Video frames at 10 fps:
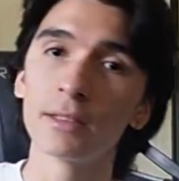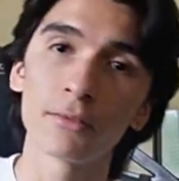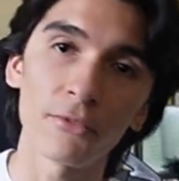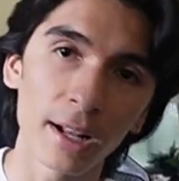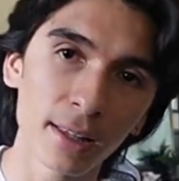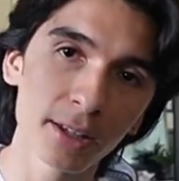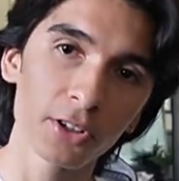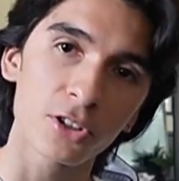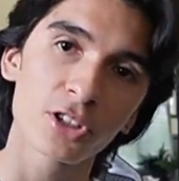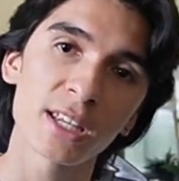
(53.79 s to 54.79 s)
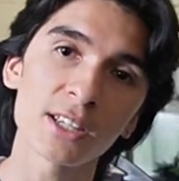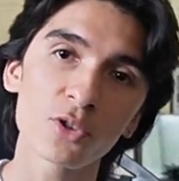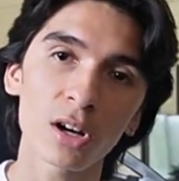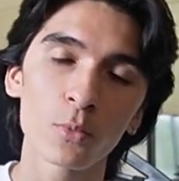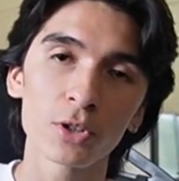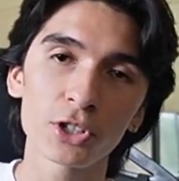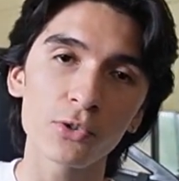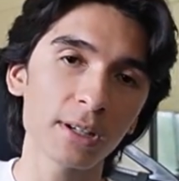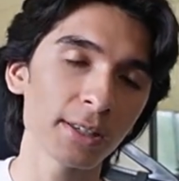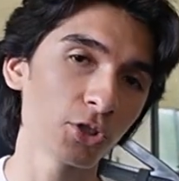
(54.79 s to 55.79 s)
then finally your T-square. Once
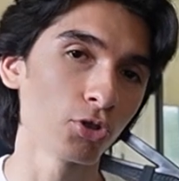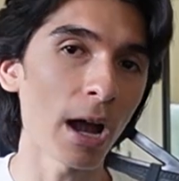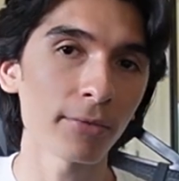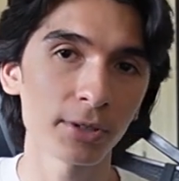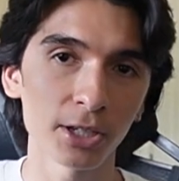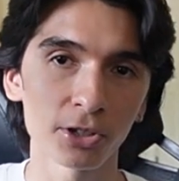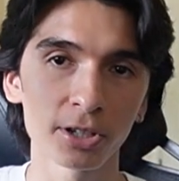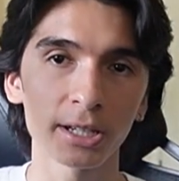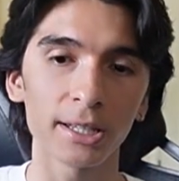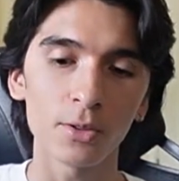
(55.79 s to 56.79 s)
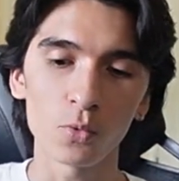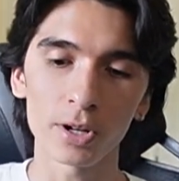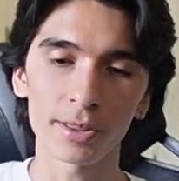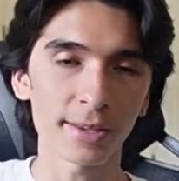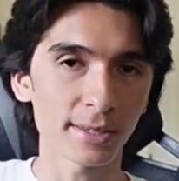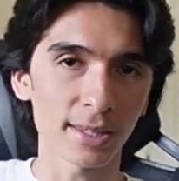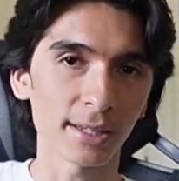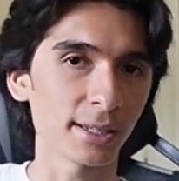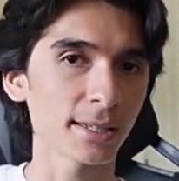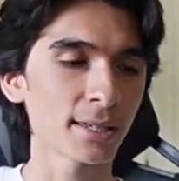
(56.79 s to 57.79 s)
you get to drafting, you're gonna need one of these
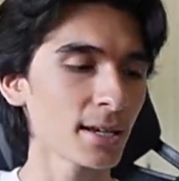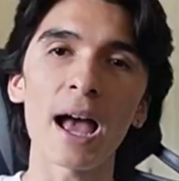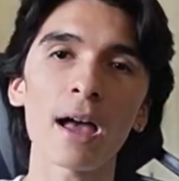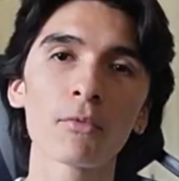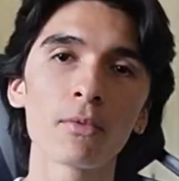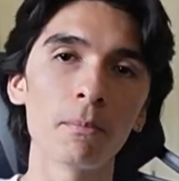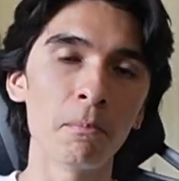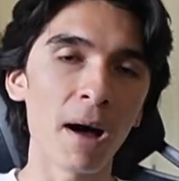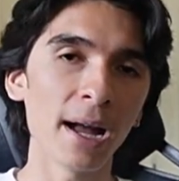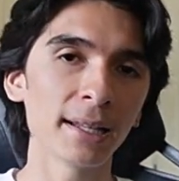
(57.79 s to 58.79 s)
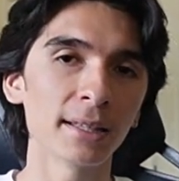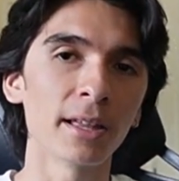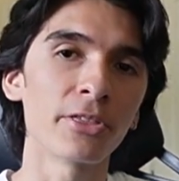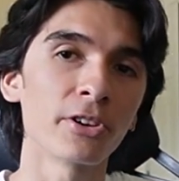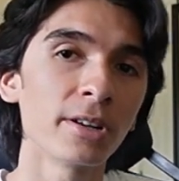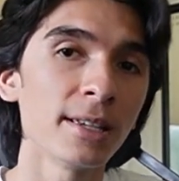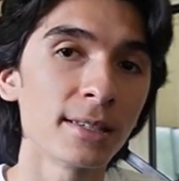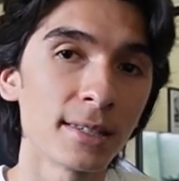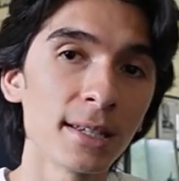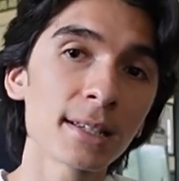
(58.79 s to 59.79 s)
things. I have mine in a
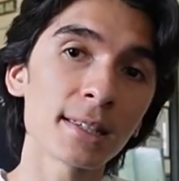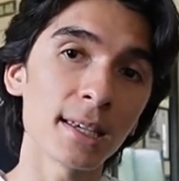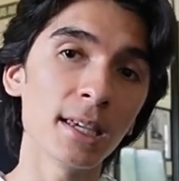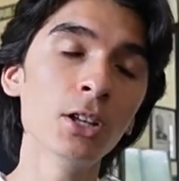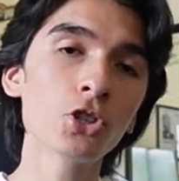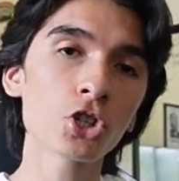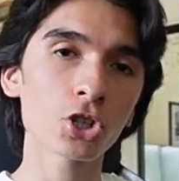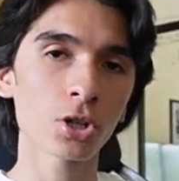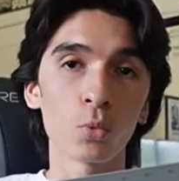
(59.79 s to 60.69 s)
36-inch,